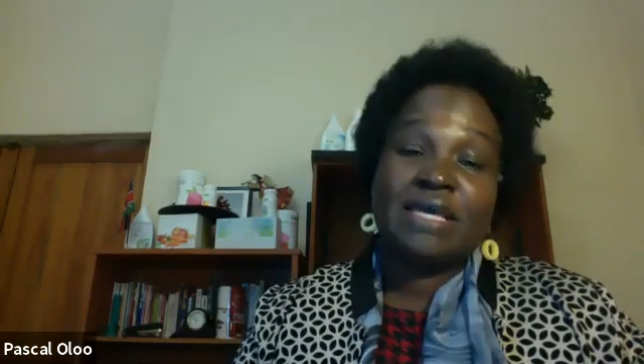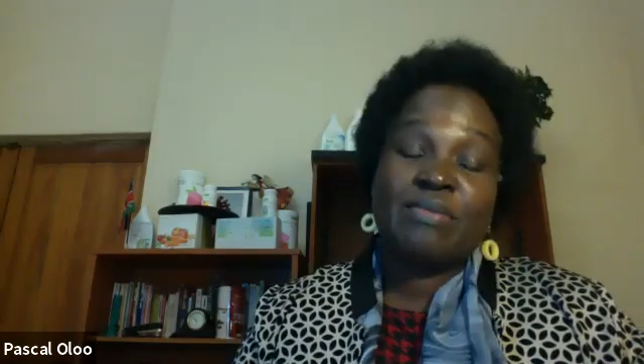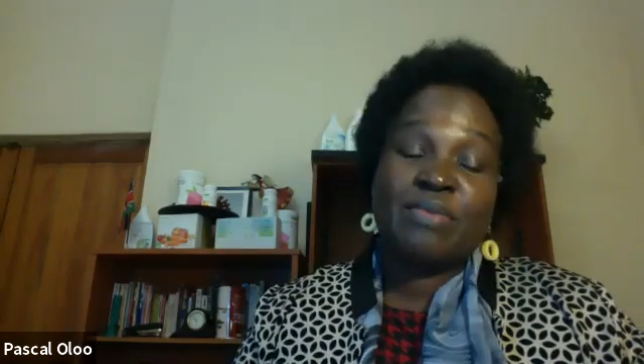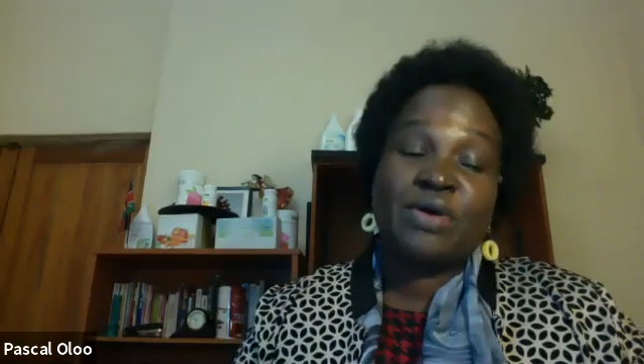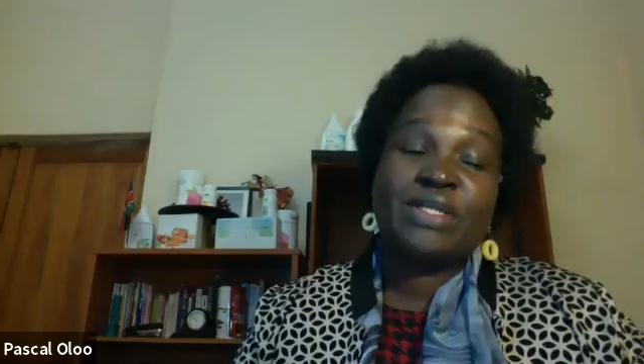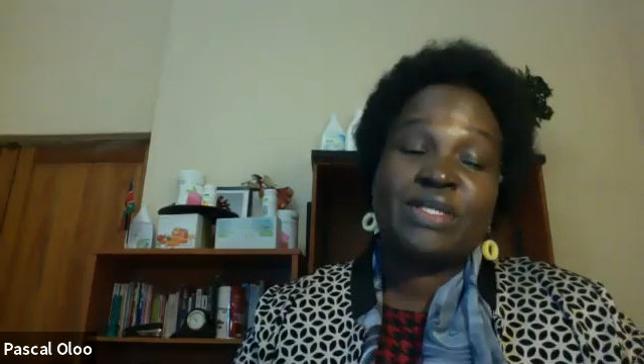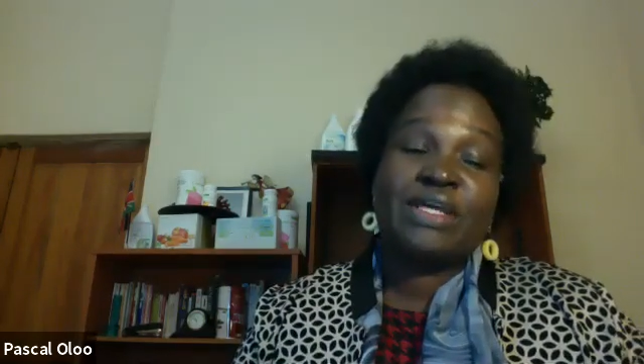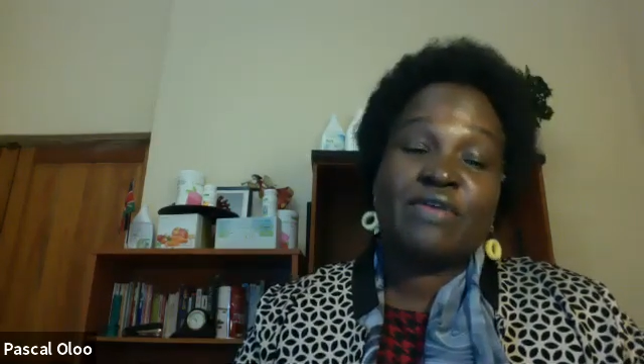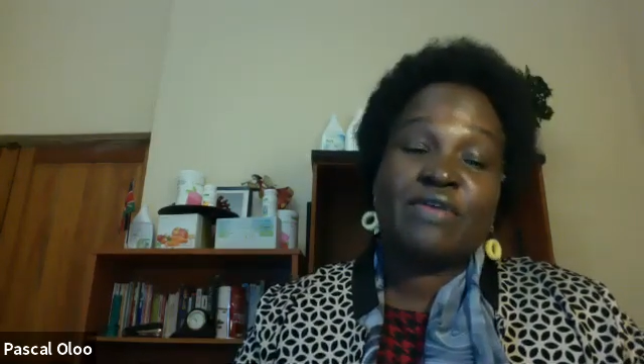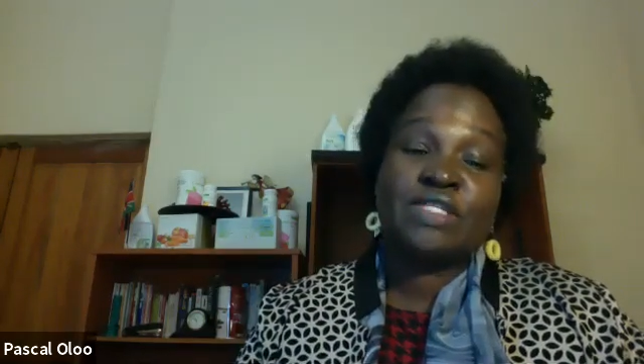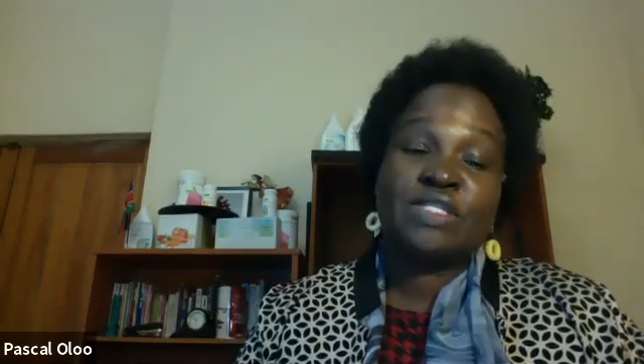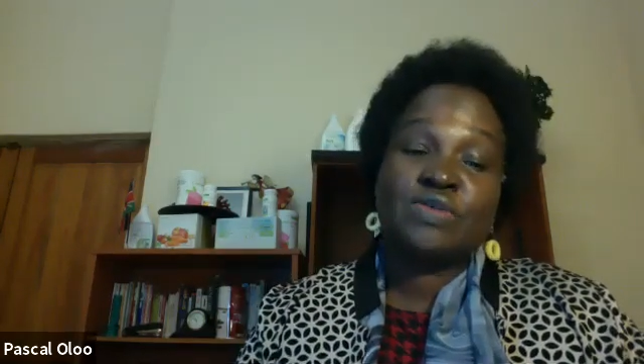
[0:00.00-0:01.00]
important
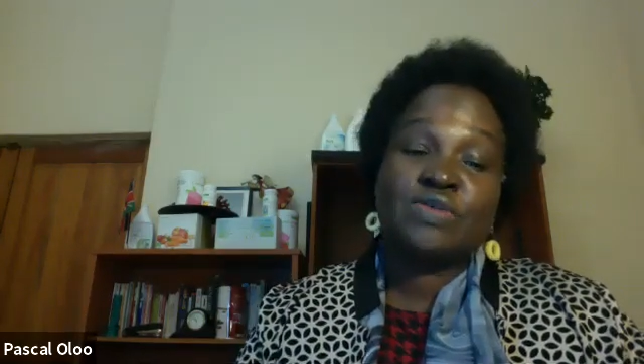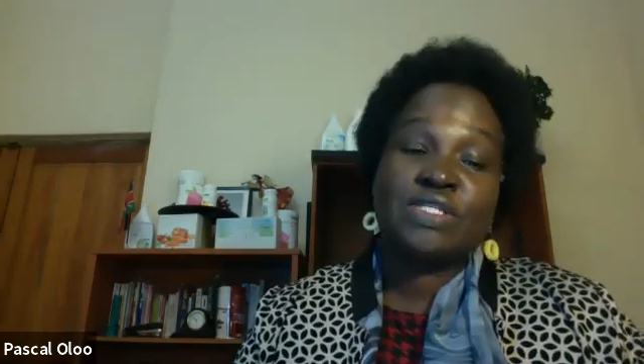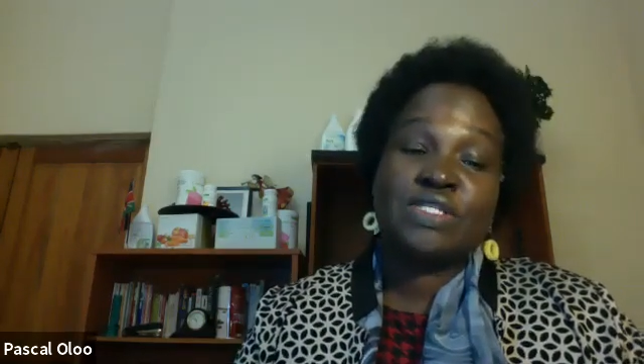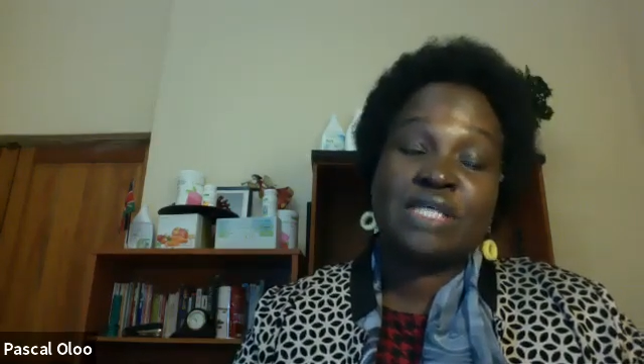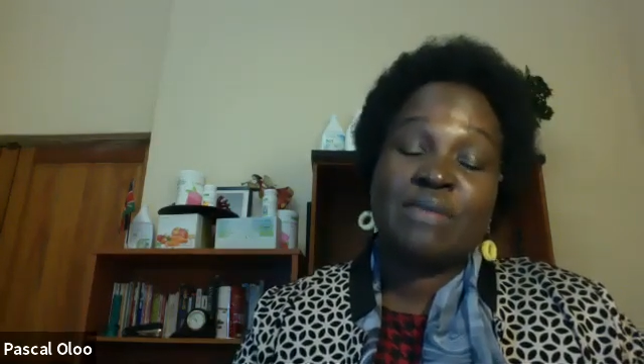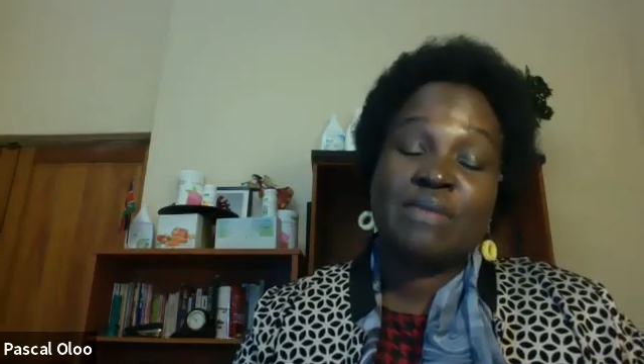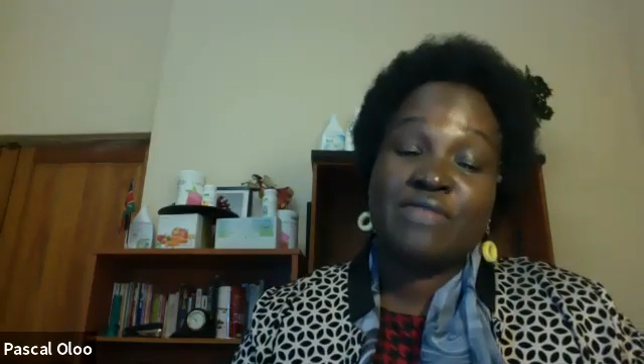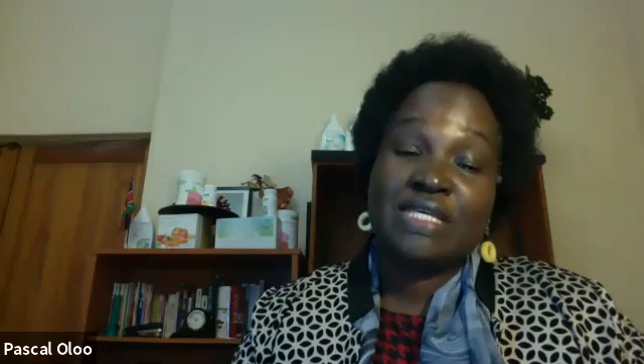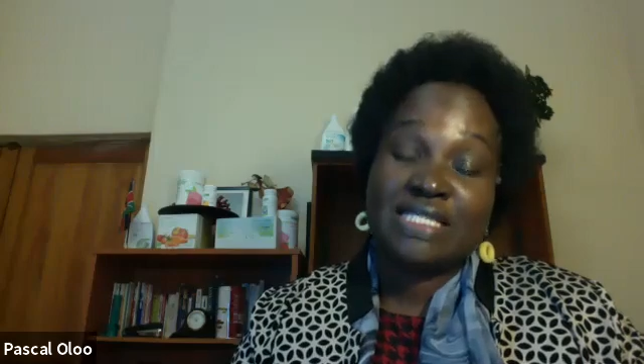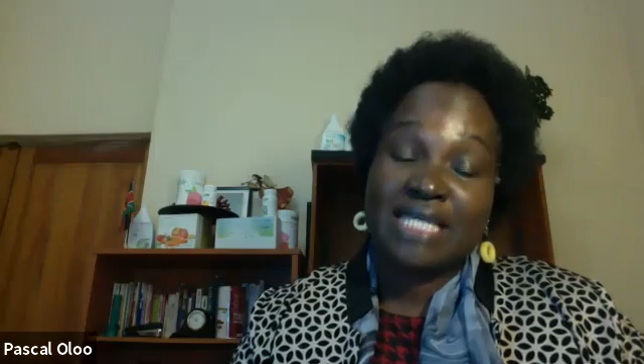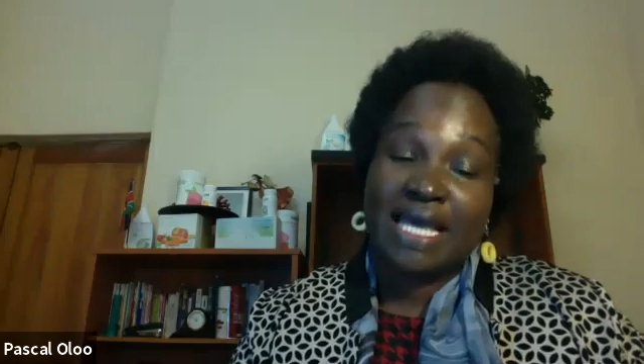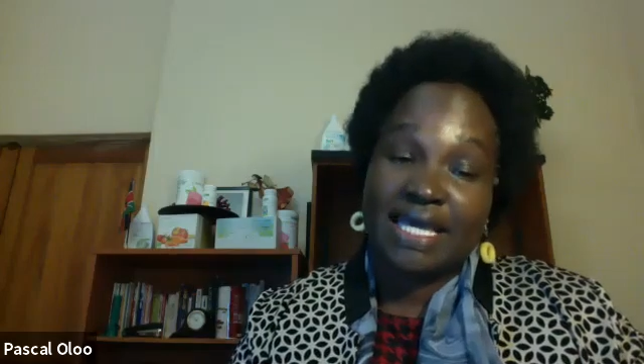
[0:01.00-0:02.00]
for us to know some
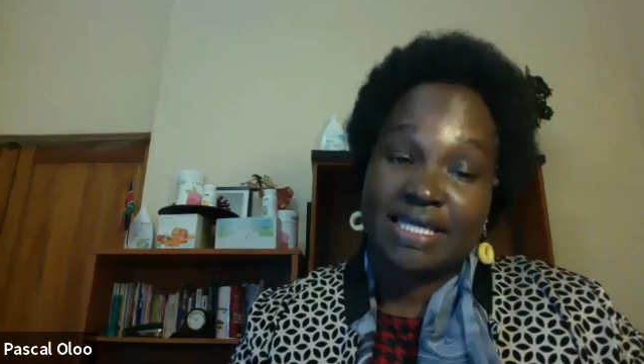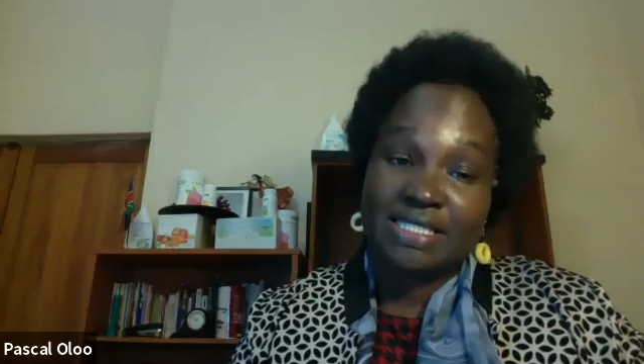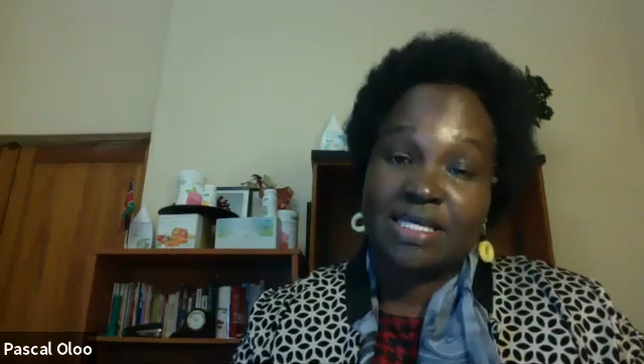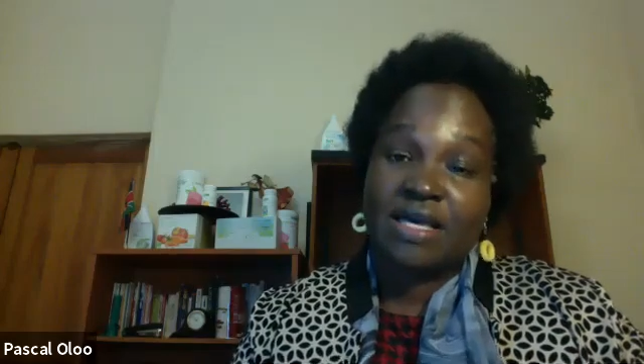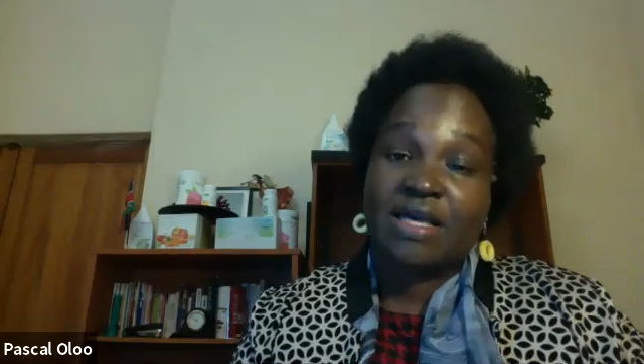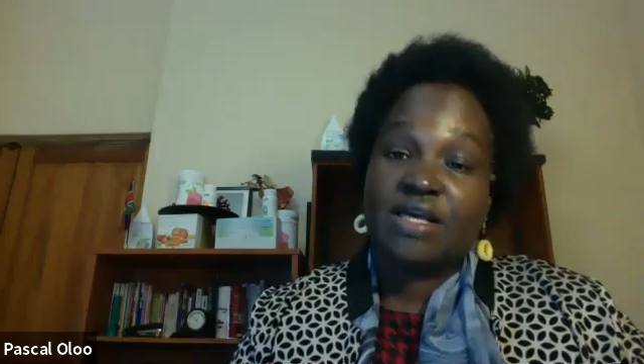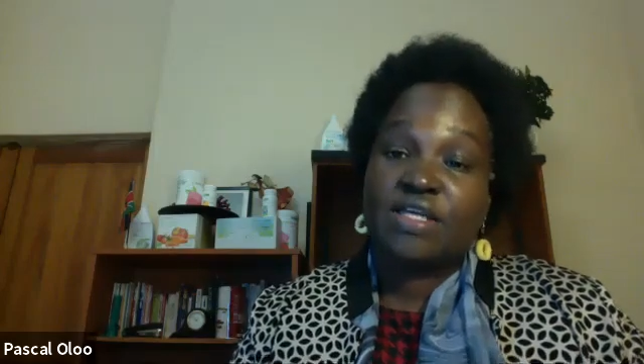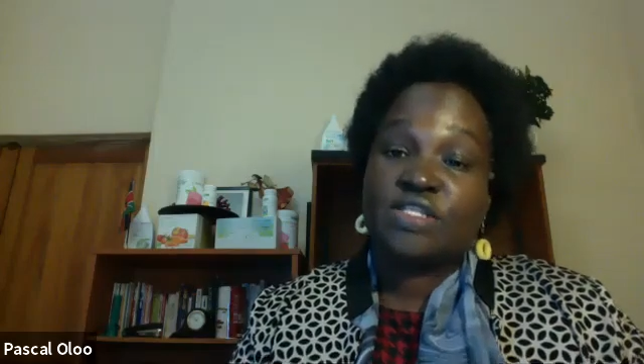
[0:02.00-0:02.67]
of these signs